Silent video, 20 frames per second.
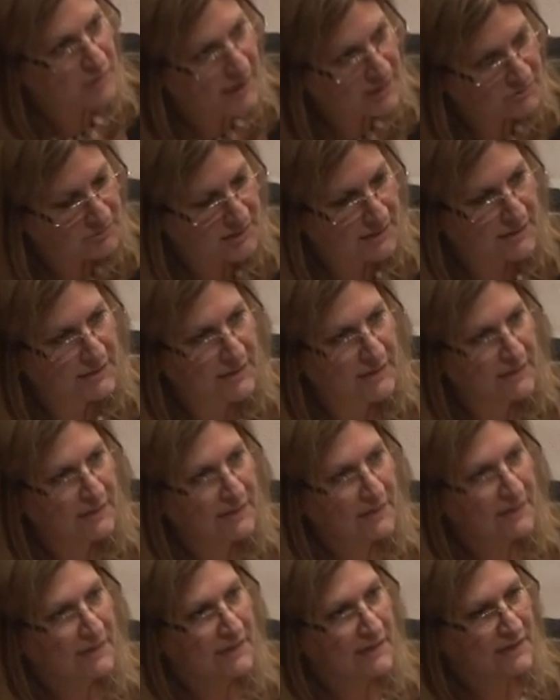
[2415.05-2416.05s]
rhetoric
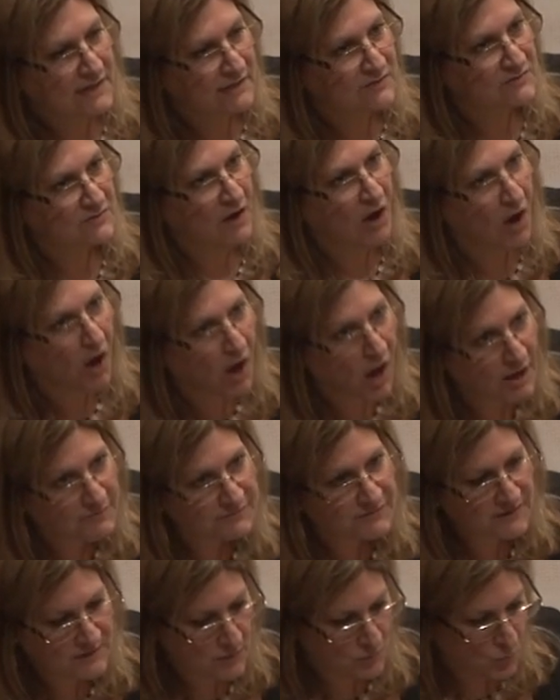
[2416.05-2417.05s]
is
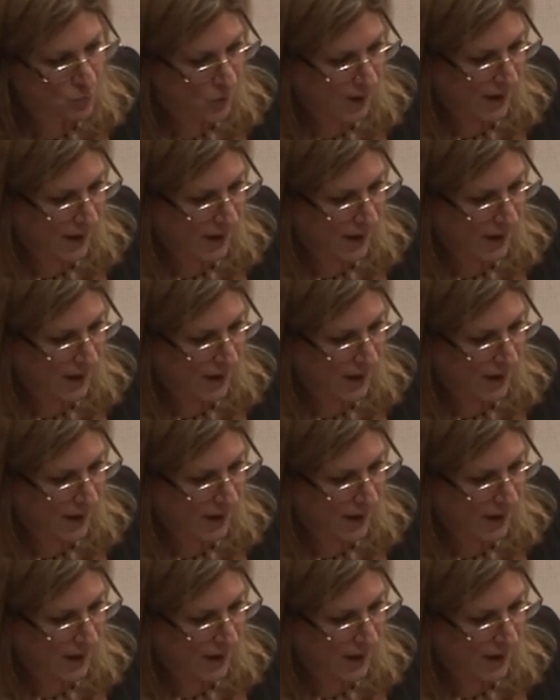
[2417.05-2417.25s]
often and